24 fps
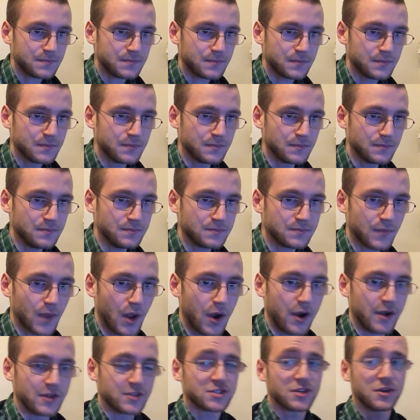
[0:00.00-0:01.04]

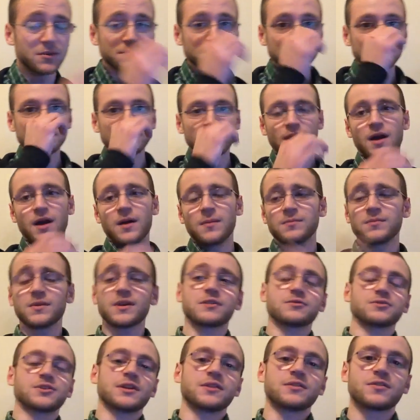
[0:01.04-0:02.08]
Alright. So, like I
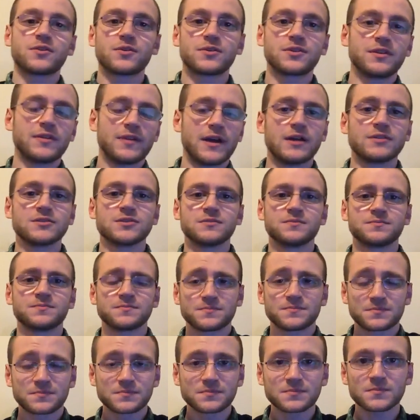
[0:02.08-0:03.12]
was saying, 13,000.
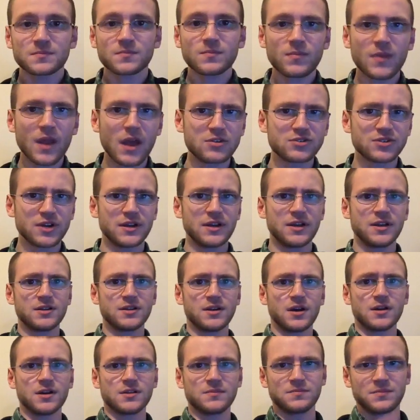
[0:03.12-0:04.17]
I'm trying to hit
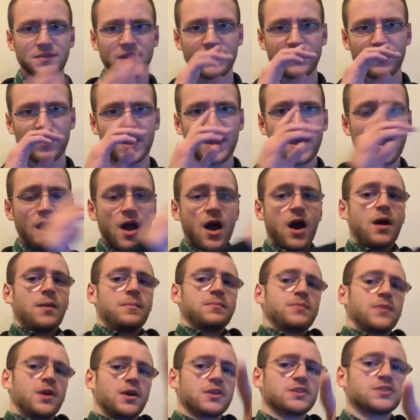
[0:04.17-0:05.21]
a giveaway.
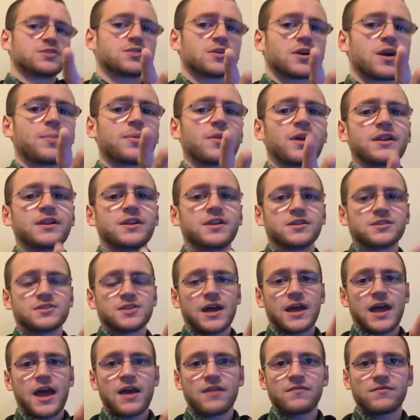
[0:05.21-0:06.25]
Alright. So, a couple ideas I
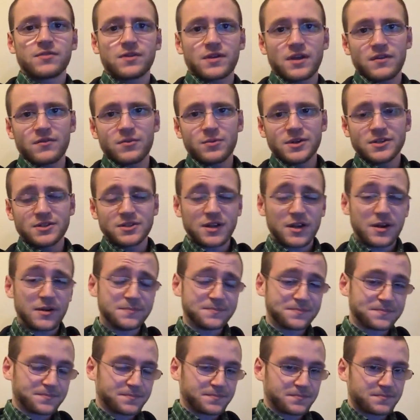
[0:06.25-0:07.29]
had for
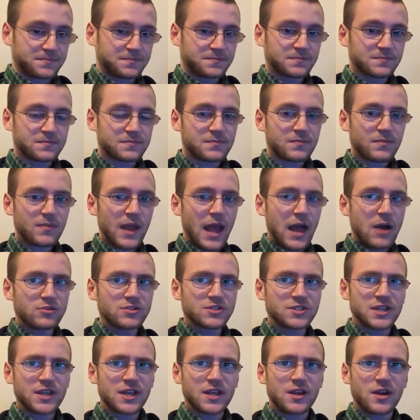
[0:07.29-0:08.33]
giveaways. I was
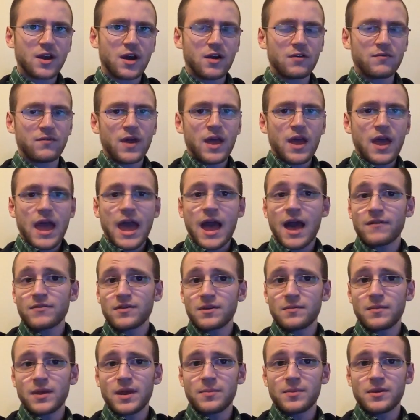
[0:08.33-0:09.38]
thinking of
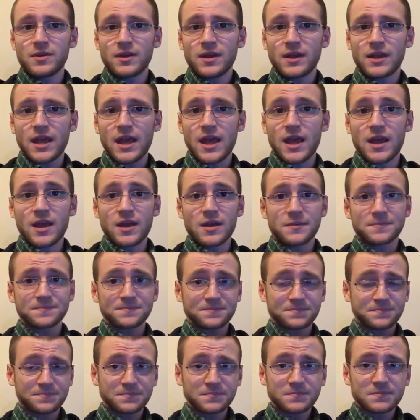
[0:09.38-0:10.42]
having maybe like a
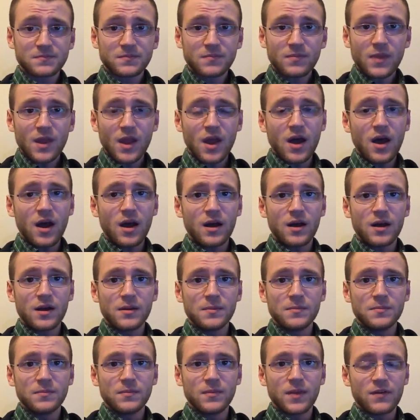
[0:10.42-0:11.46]

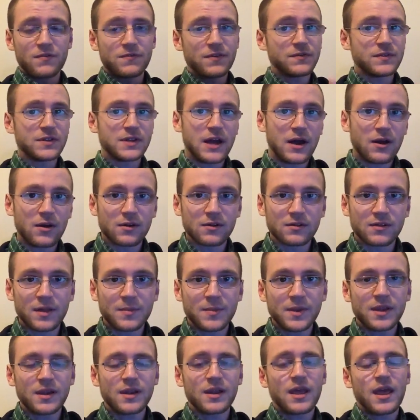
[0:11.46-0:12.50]
$50
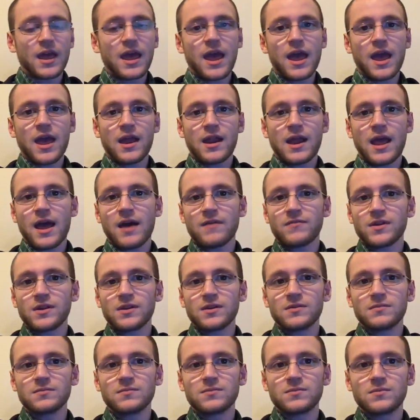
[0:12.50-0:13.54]
limit and
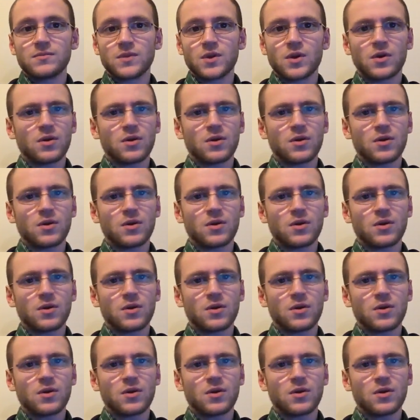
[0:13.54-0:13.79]
having, you know,